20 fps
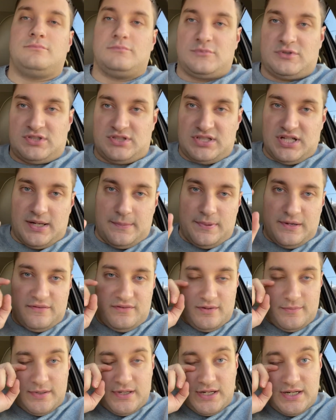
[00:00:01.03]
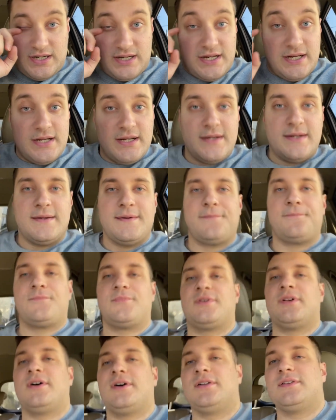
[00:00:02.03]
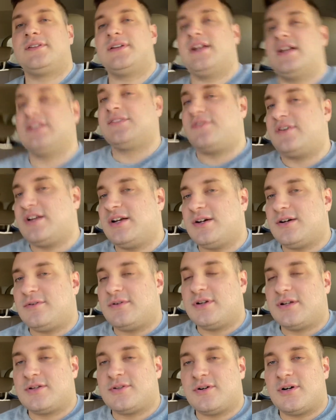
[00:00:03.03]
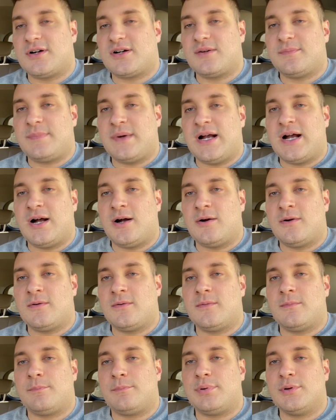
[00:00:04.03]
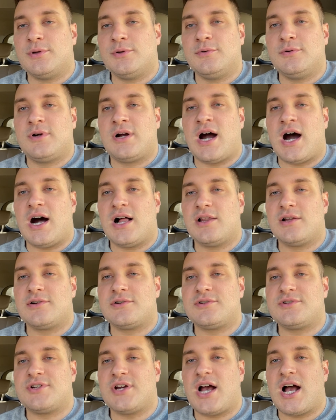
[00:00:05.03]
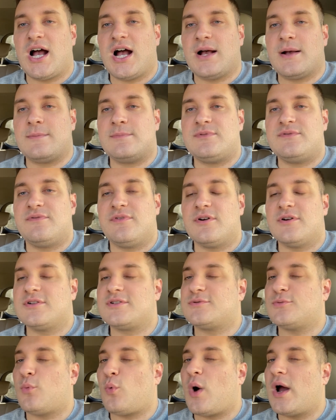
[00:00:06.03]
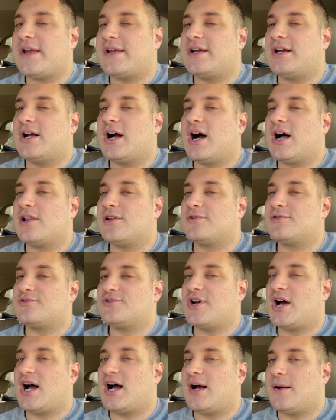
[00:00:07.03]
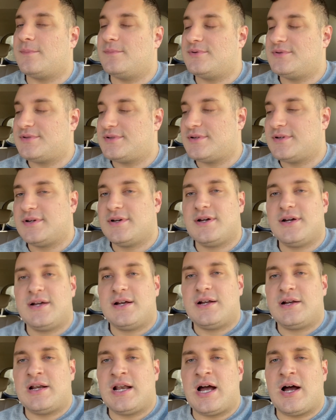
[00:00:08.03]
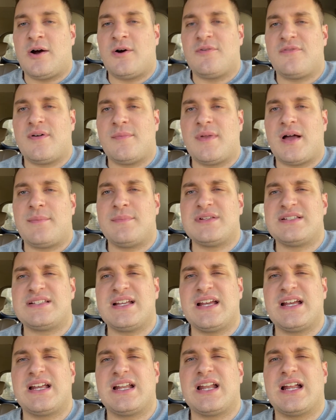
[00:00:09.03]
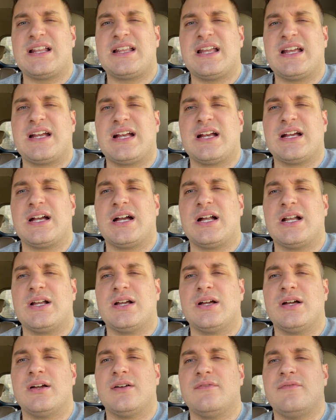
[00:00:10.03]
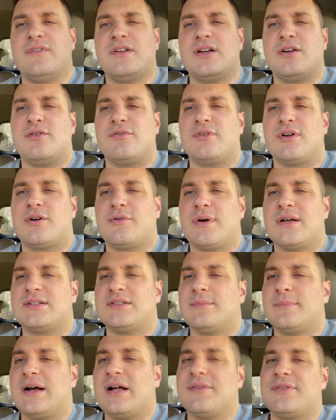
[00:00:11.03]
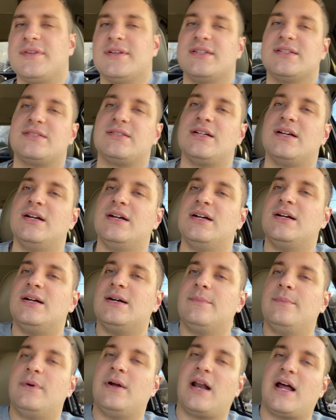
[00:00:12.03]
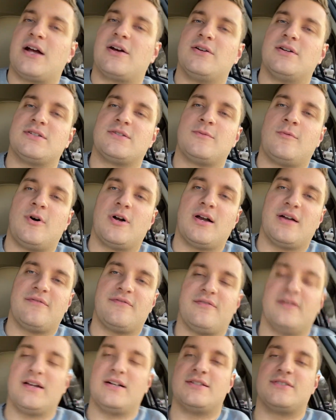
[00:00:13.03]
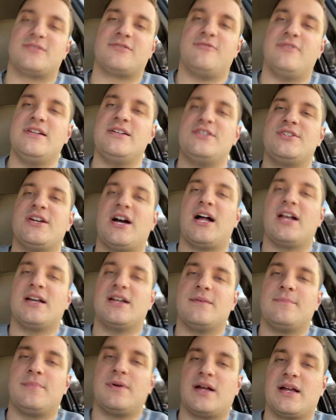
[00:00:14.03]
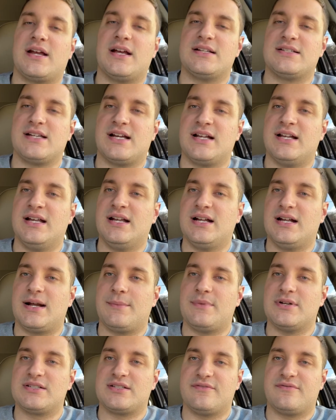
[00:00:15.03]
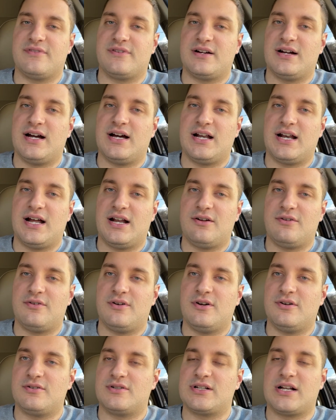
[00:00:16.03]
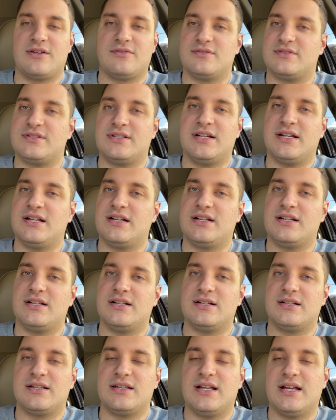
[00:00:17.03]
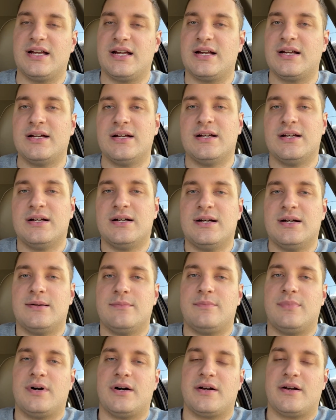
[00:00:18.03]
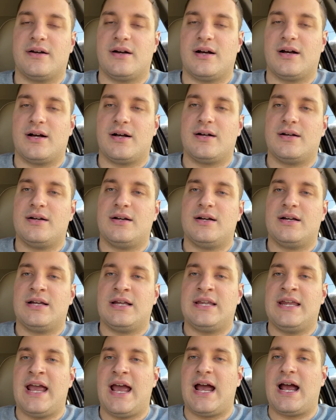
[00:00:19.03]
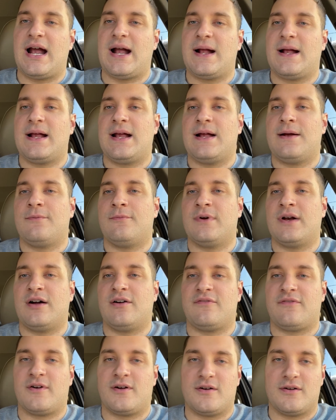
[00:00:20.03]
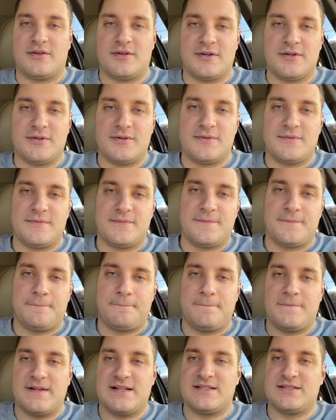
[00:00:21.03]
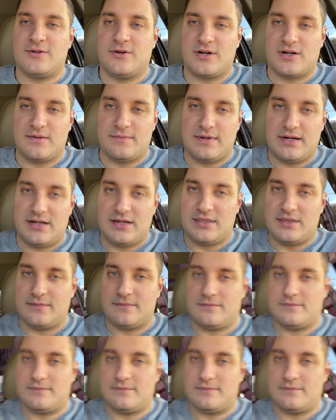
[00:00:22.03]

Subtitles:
What's up, everybody? So in today's video I want to talk about blue collar jobs versus white collar jobs. Now if I'm not mistaken, I think I got a video request about this, and I could have sworn I friggin' screenshotted it, but I guess I didn't. I must have forgot. I don't know, because I don't see it in the thing. But yeah, without further ado, let's talk about it.